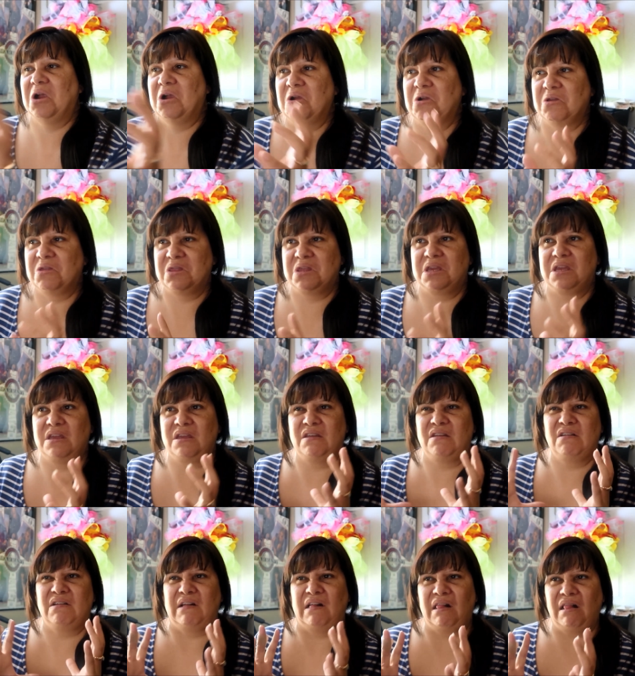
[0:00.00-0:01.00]

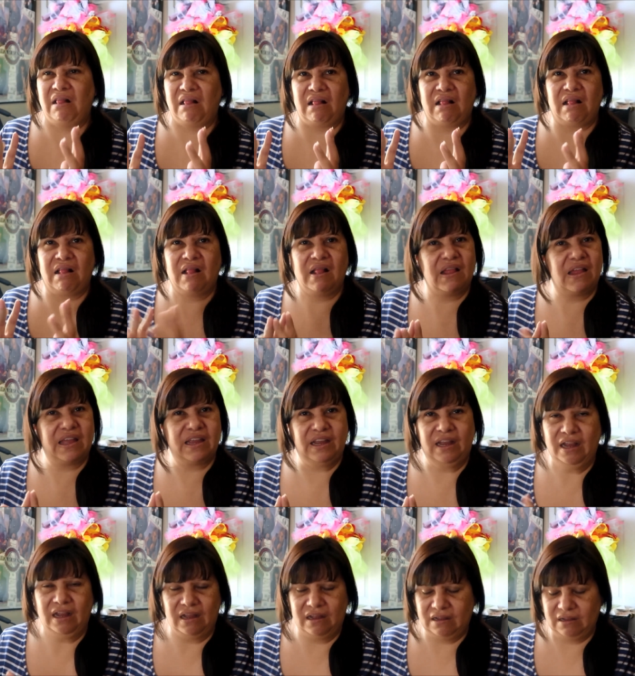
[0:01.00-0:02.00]
earthy, ugh,
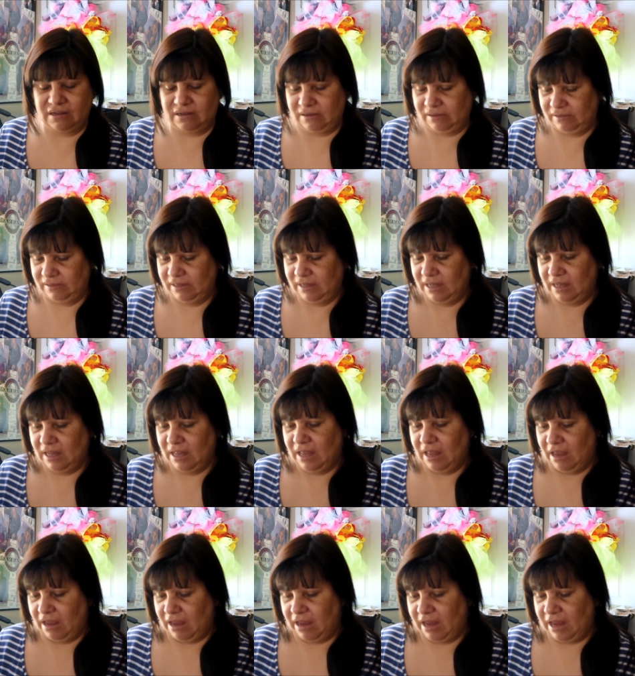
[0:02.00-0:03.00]
like, ugh.
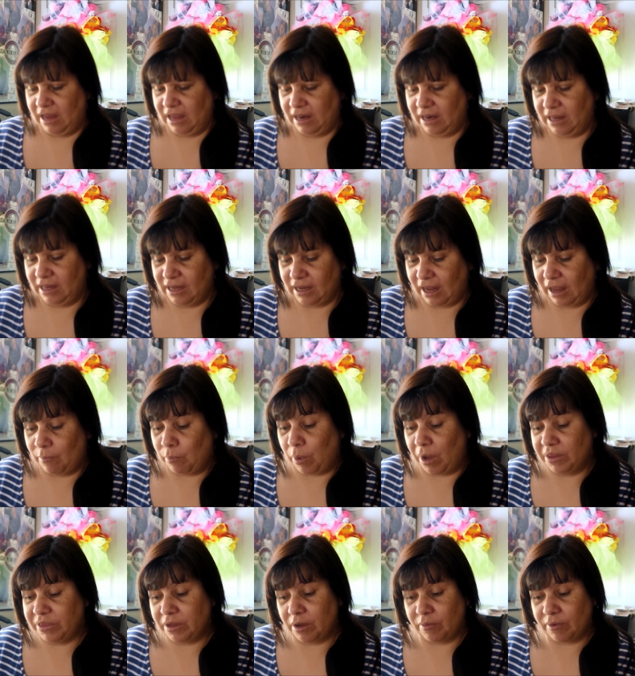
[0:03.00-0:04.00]
And I
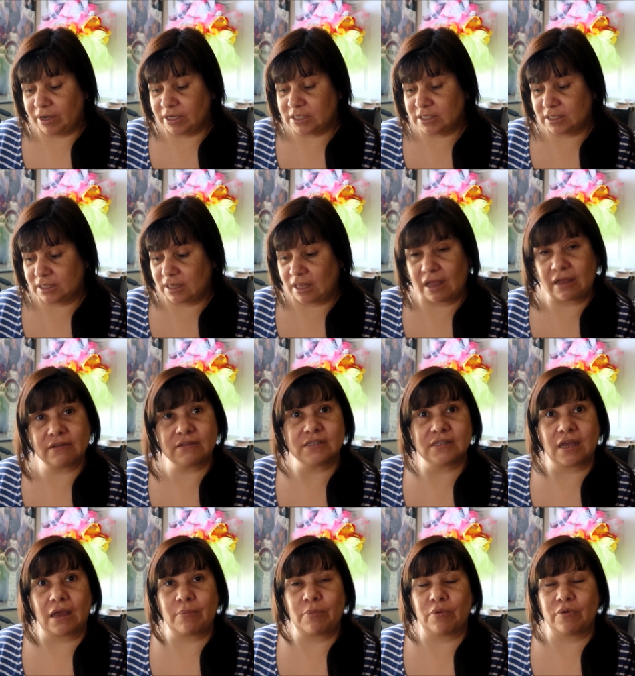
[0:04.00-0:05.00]
bought that rice,
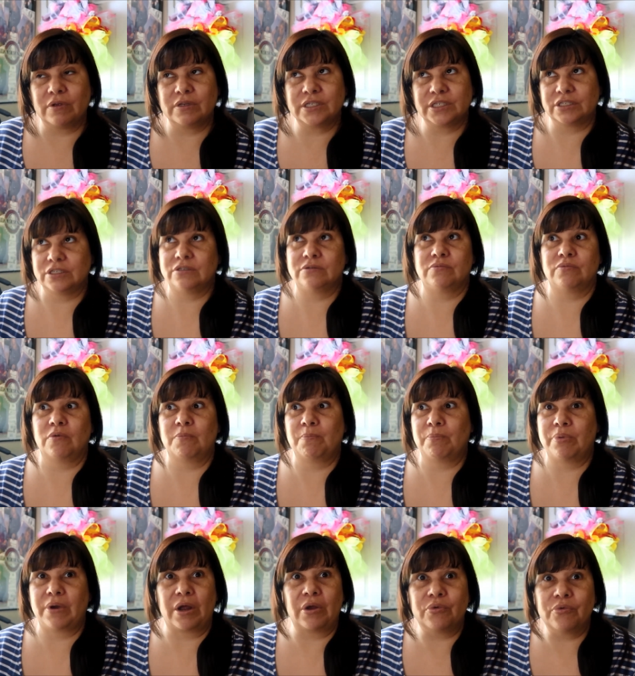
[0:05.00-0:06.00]
that type, it was just
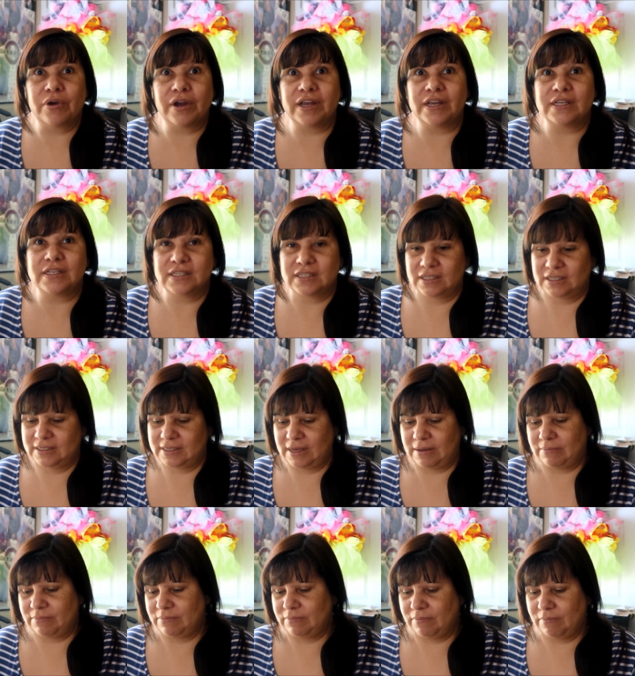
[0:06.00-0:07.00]
brown rice,
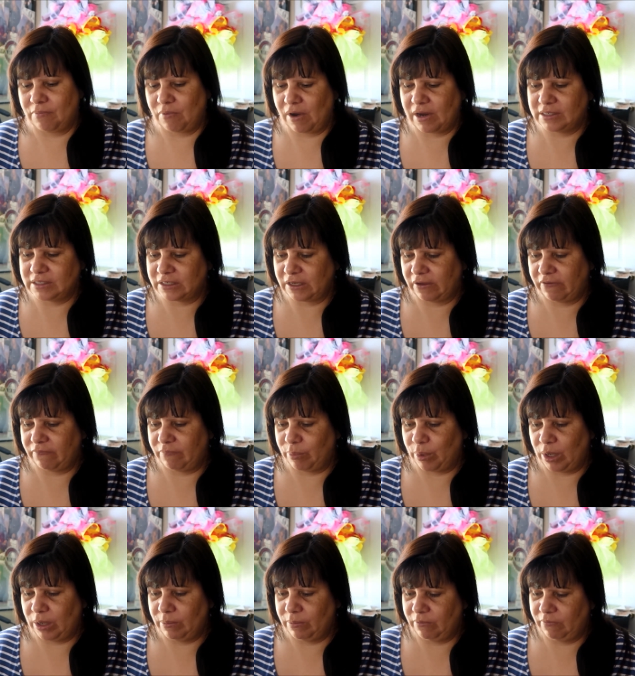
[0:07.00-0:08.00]
same rice I
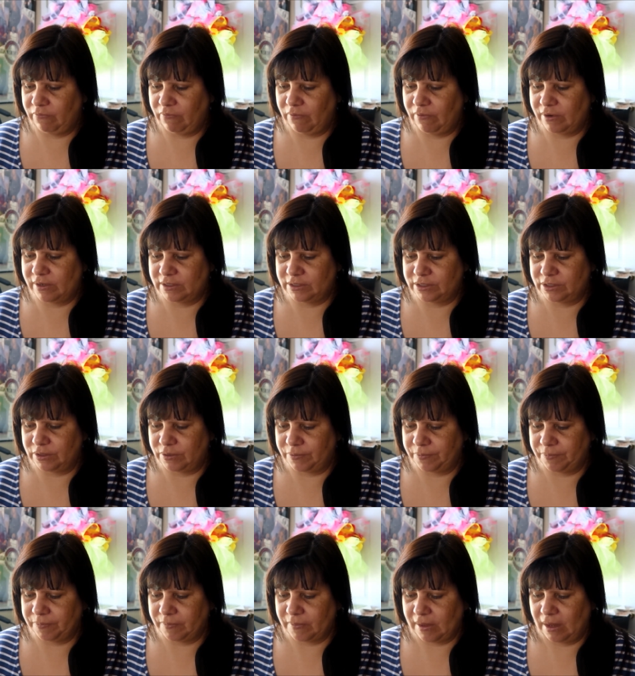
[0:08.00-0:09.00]
bought before,
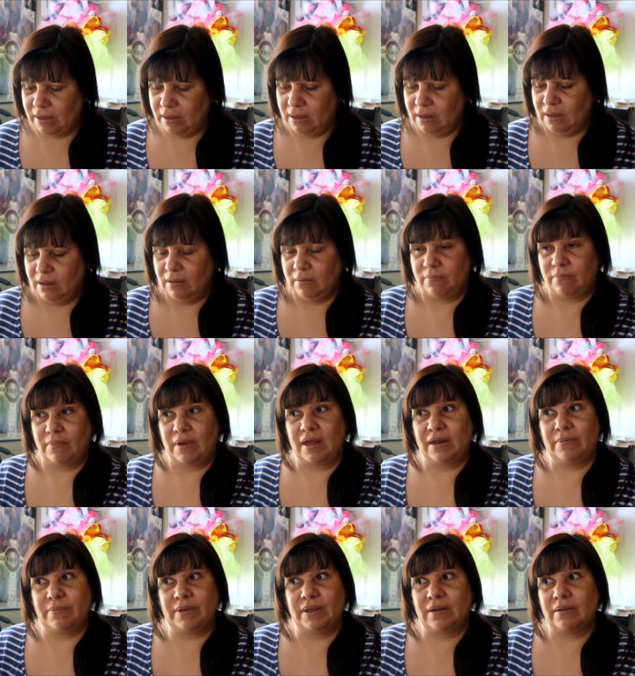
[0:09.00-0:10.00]
so
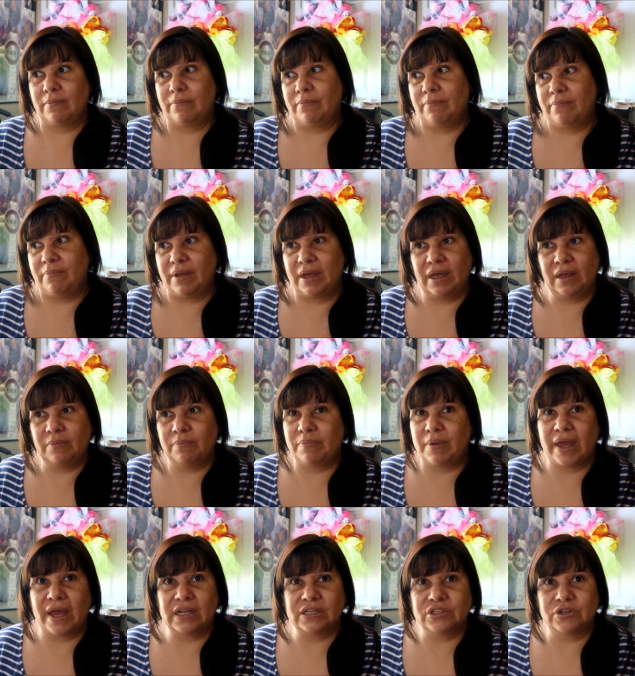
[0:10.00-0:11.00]
might have been a bad
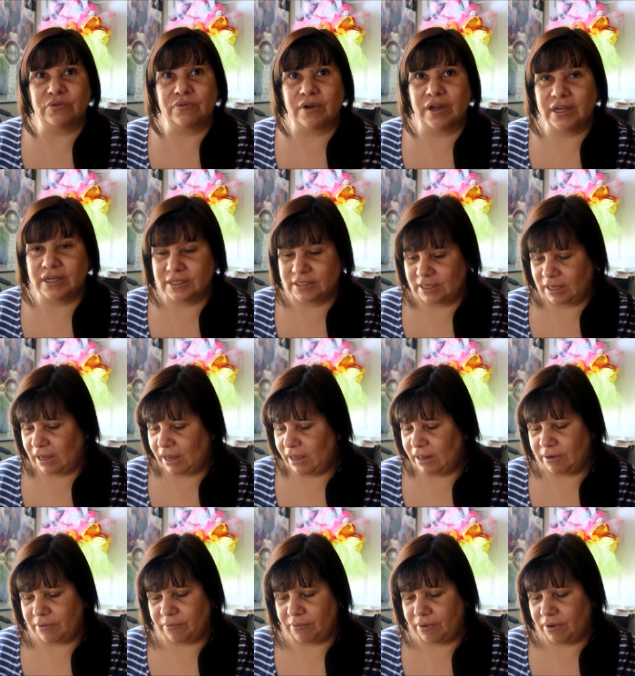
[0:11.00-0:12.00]
batch of rice,
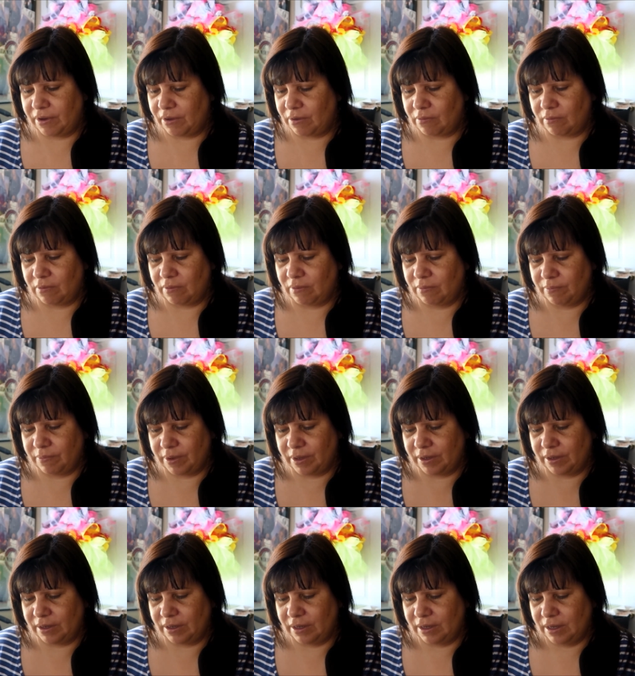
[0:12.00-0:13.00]
I don't know.
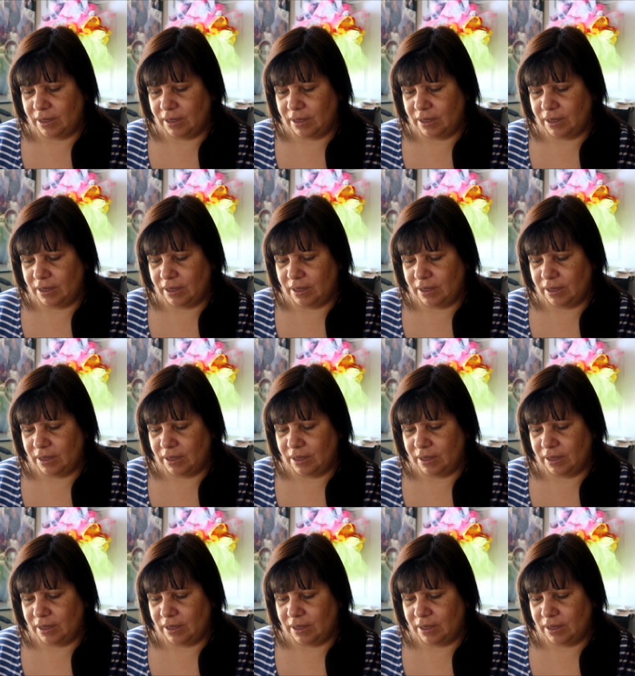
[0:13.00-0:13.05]
But